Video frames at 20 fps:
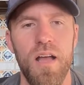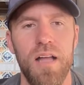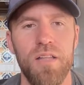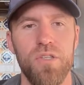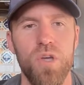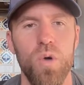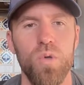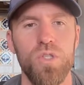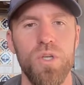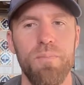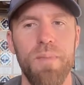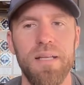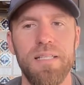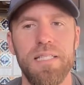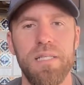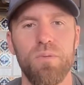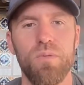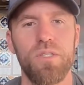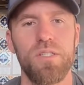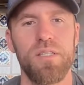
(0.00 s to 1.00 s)
I told you
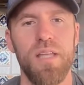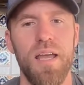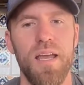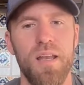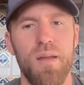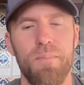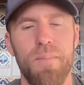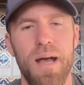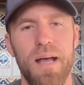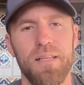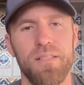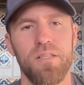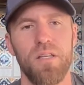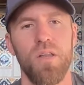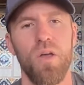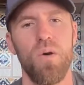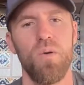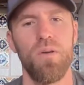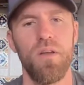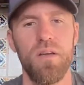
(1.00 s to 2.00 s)
Messi was staying at
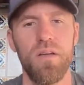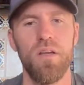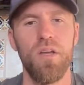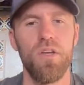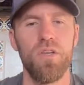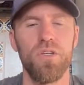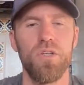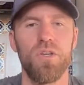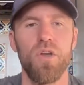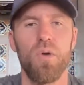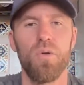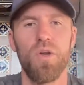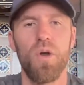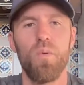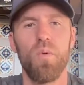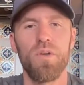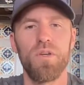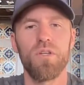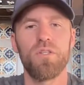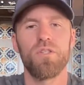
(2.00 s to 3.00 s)
Barcelona. You don't know
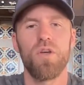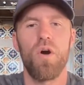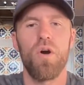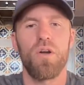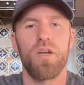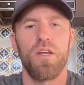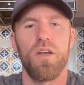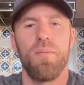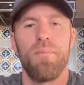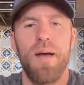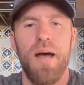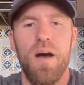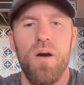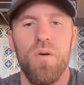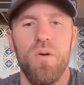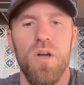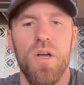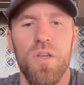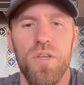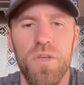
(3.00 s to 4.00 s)
what you're talking
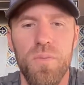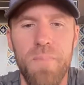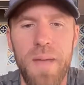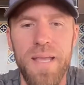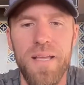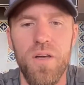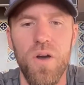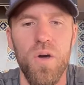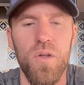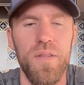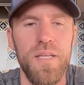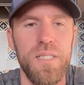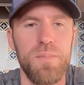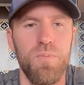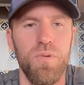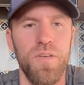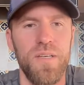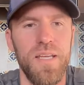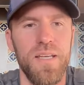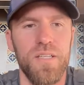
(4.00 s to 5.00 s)
about. You make all these
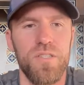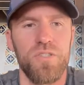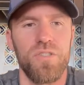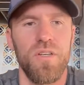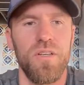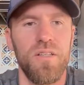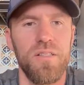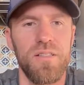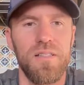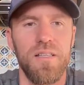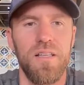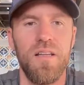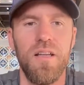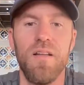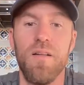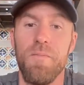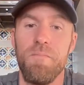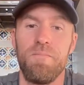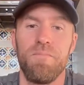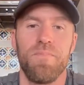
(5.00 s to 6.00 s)
predictions.
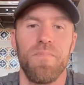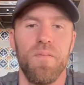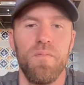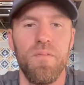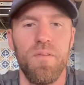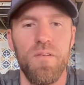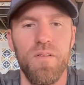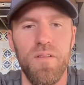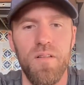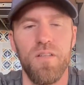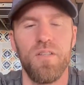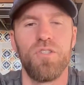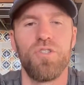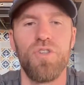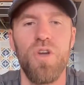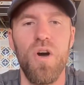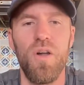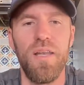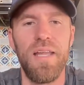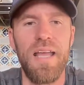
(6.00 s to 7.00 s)

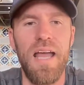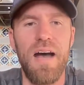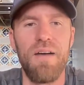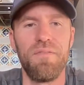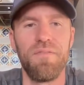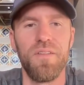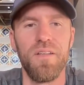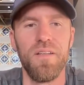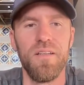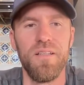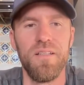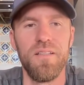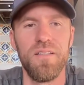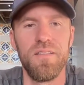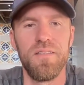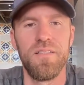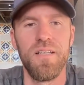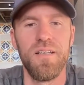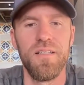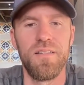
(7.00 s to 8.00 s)
Shortly after,
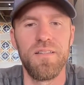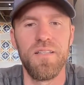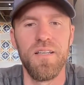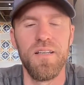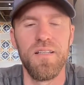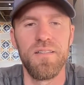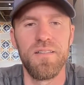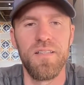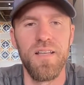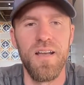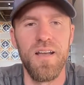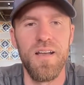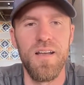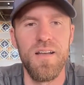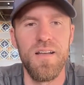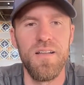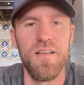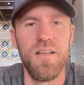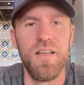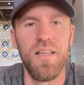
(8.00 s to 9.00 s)

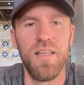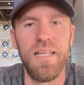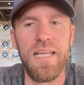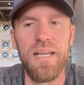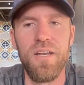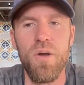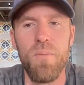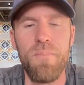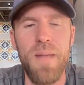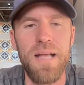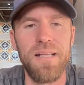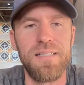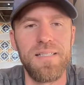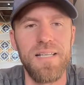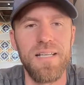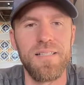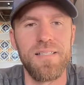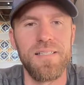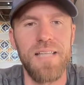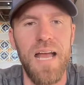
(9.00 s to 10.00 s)
Lionel
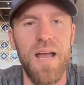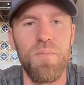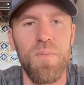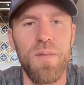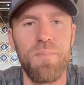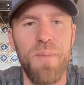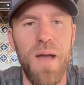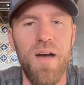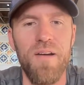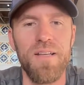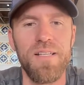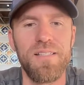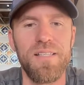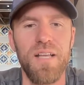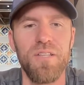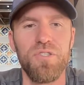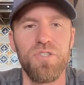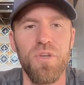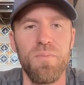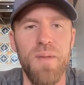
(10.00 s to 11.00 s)
Messi has signed with Paris
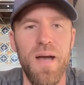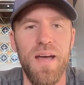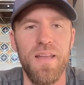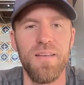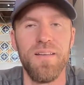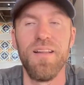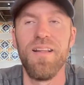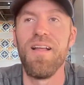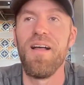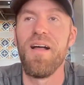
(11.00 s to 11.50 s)
Saint-Germain.